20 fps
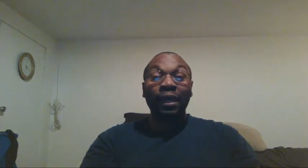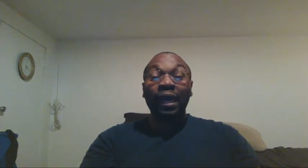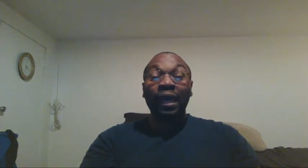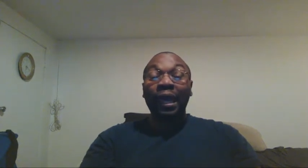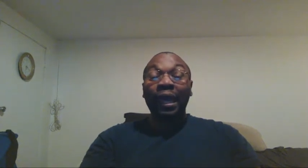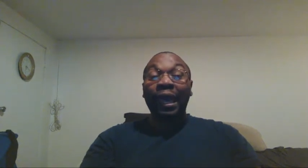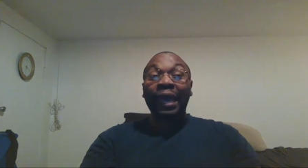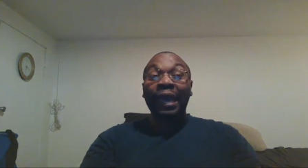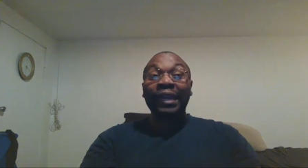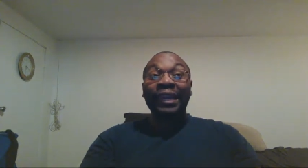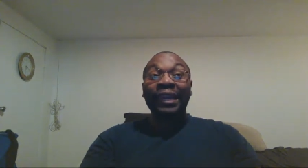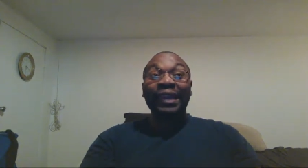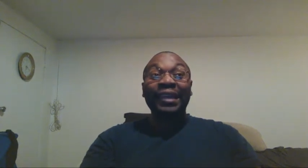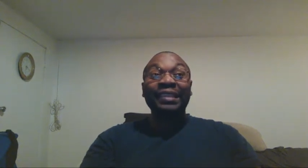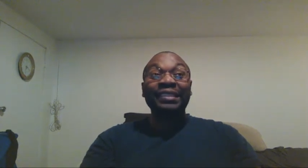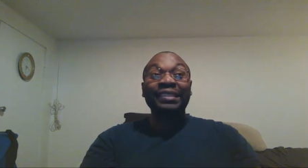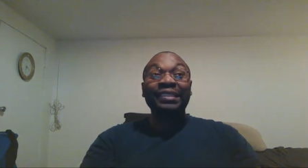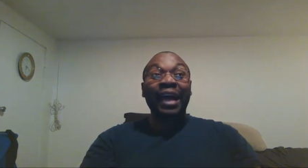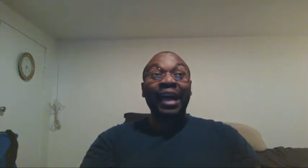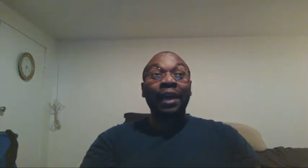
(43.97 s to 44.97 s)
It is
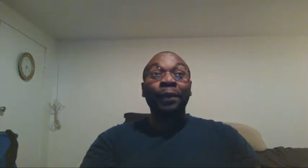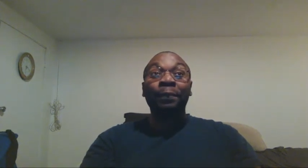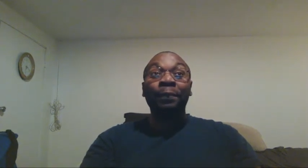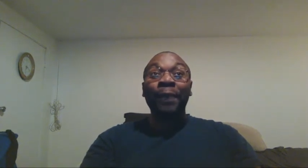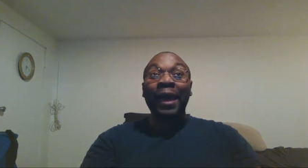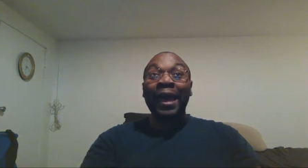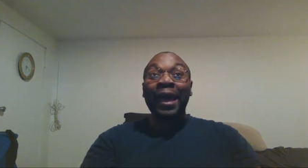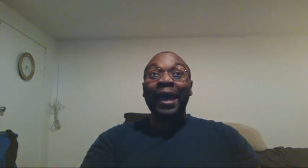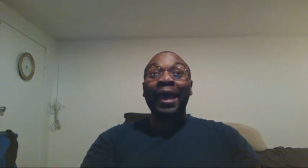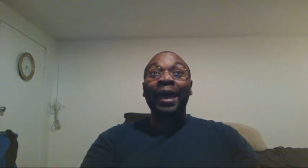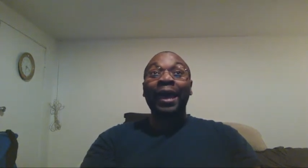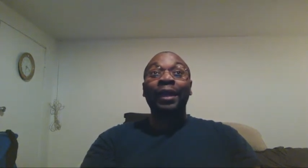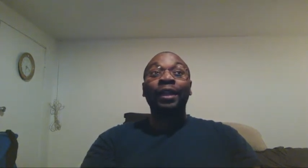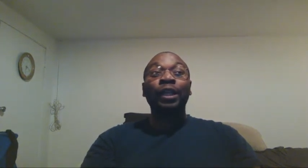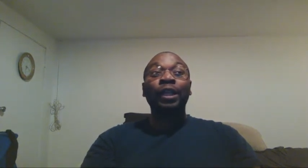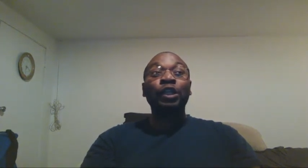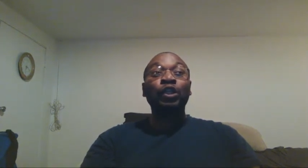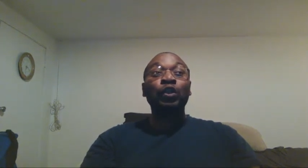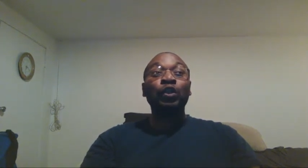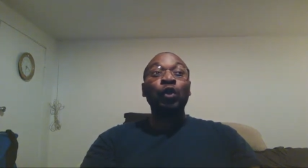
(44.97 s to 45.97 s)
not bad
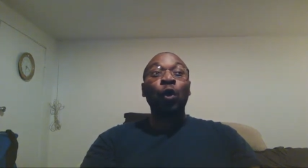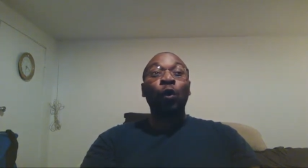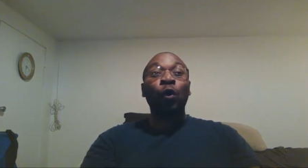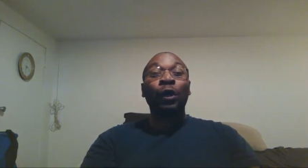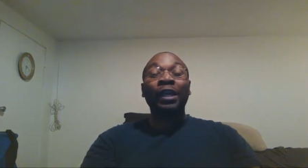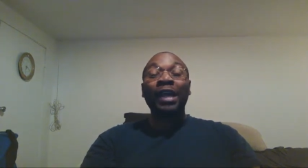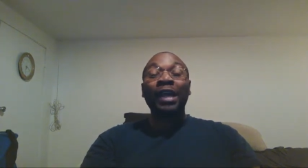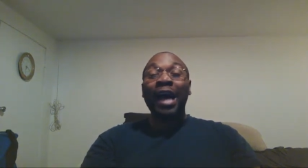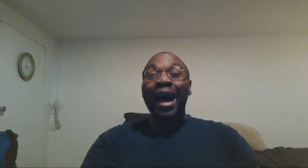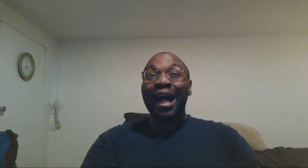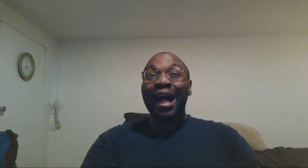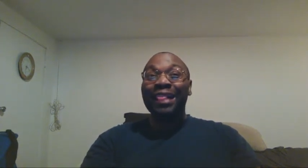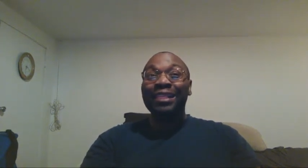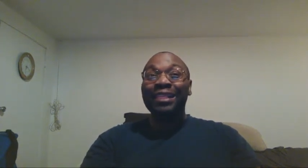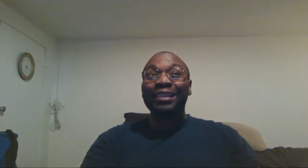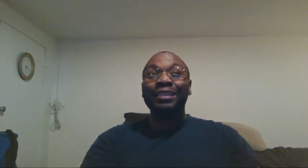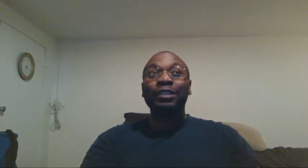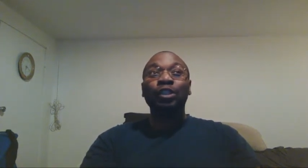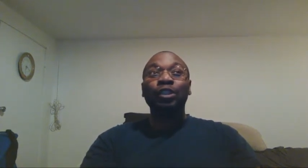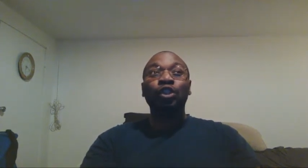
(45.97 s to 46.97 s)
to go to
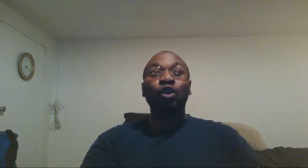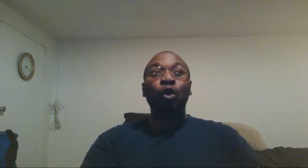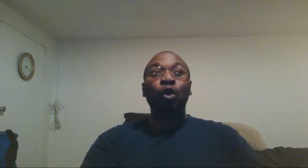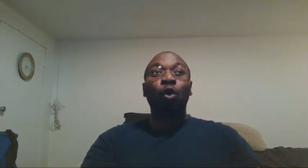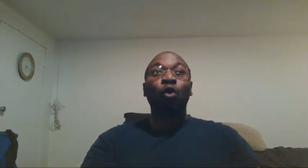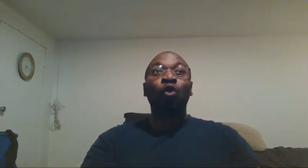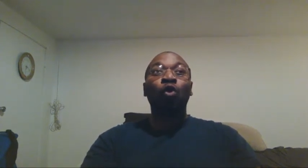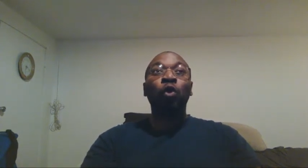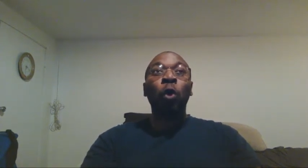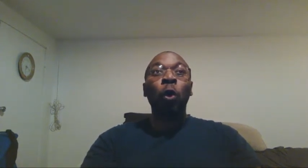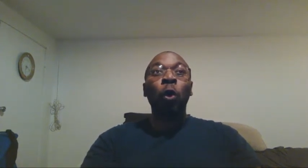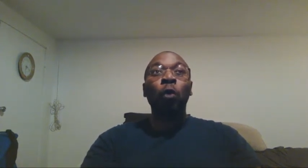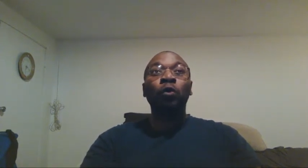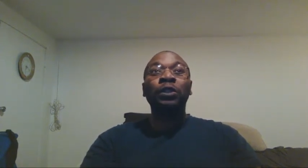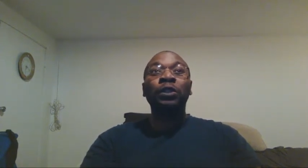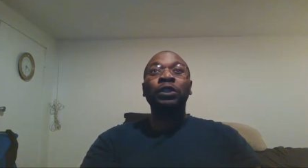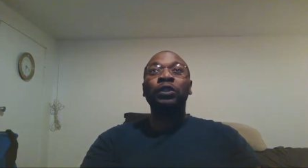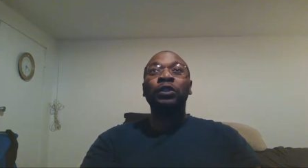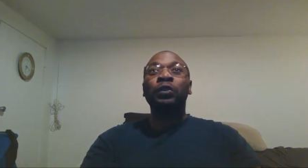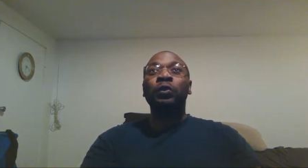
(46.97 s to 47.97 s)
college or go
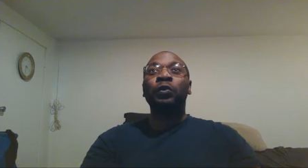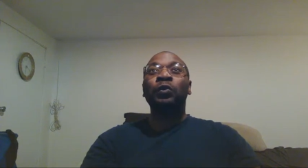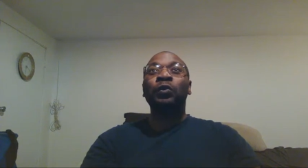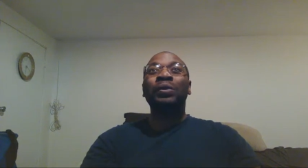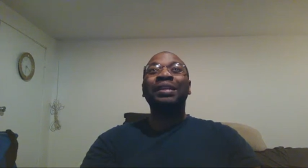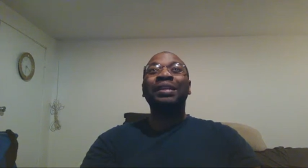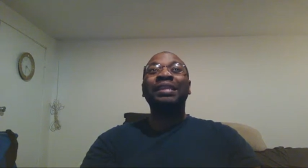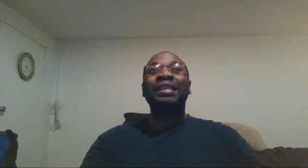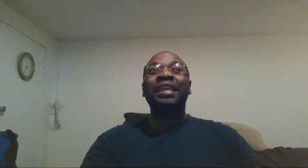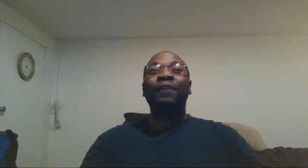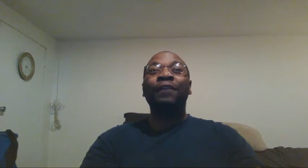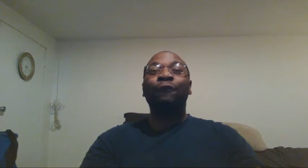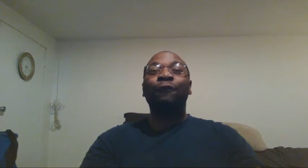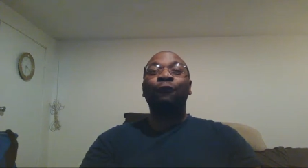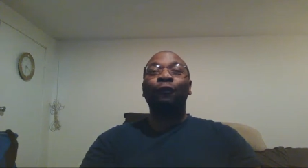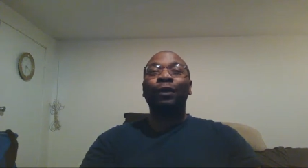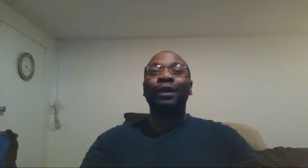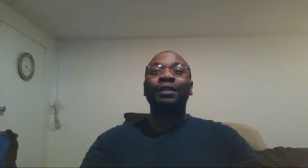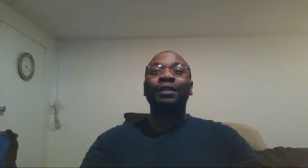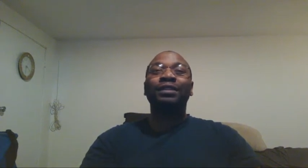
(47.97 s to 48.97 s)
to
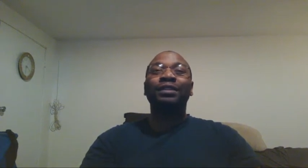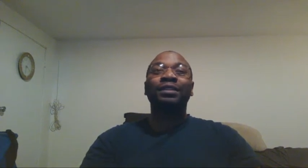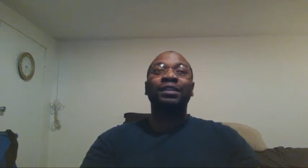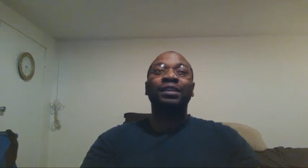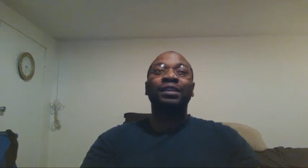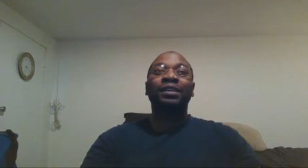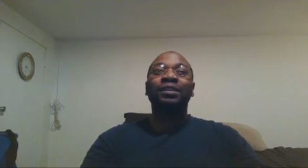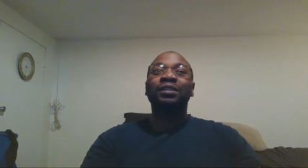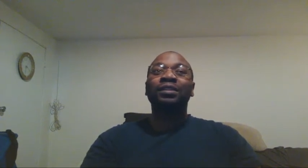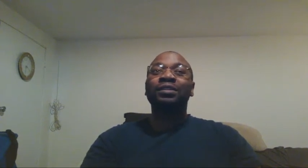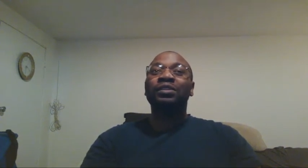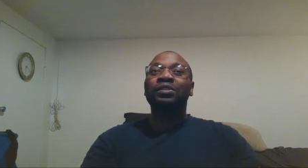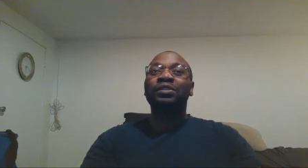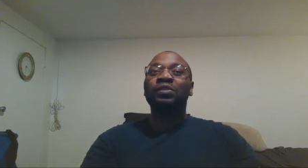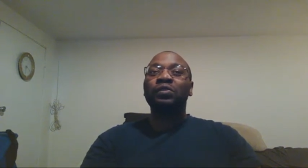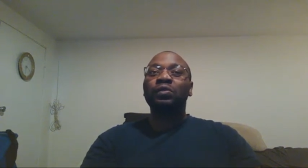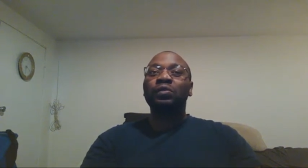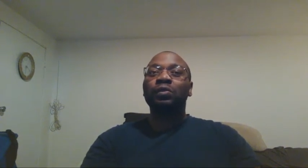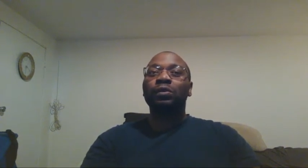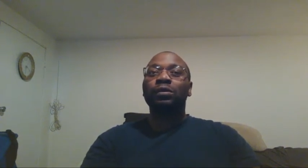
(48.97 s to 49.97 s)
different
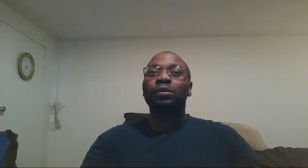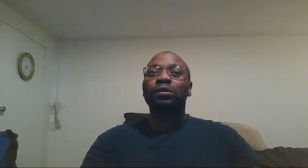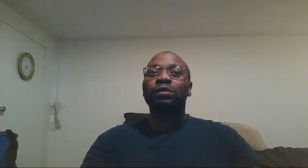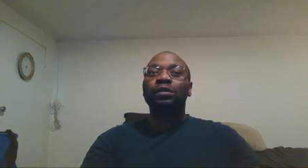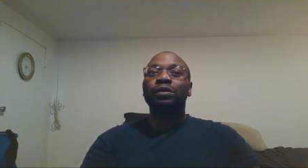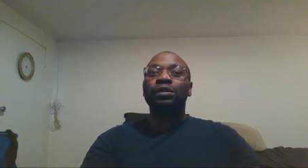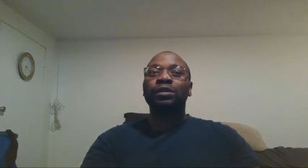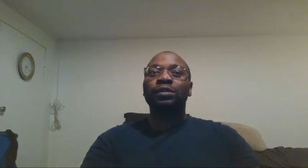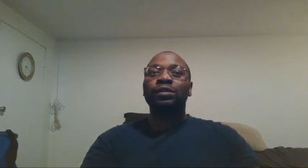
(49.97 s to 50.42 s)
schools